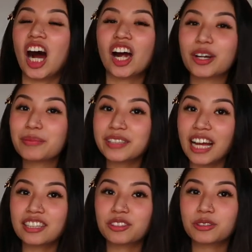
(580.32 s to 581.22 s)
arm
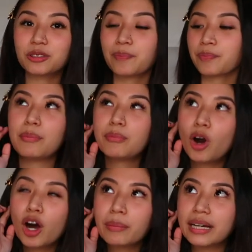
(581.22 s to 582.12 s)
tattoo
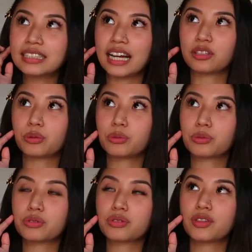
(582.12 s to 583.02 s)
among my
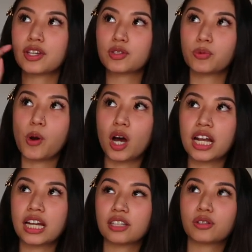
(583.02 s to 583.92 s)
tattoos. This
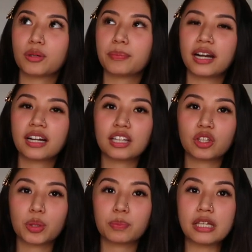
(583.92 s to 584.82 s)
one, ito yung
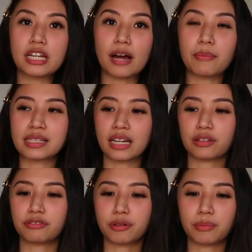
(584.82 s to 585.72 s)

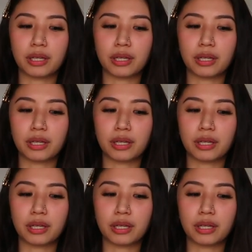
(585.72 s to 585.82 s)
pinakamasakit for